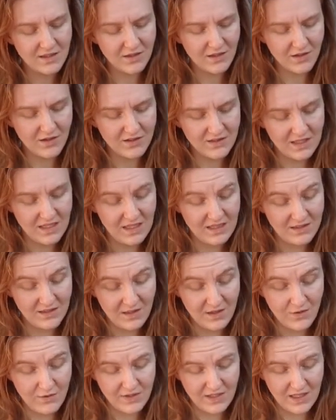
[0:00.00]
Darcy's
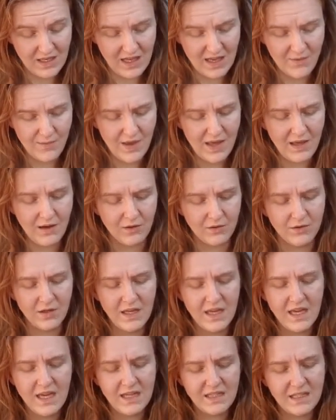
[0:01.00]
using him ill,
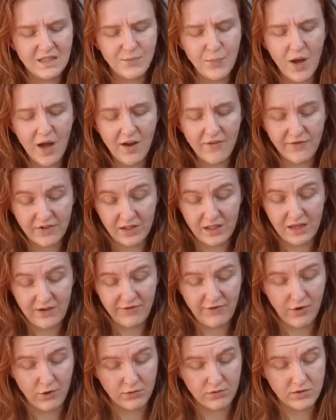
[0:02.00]
it is perfectly
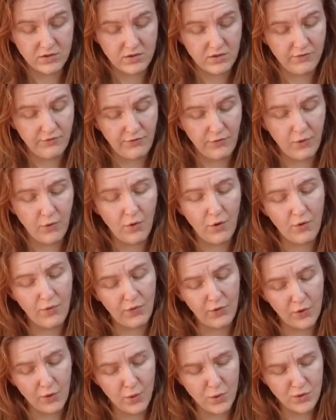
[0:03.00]
false, for,
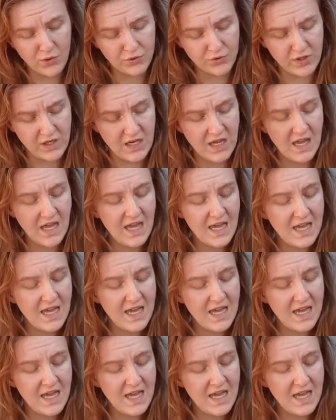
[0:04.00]
on the contrary,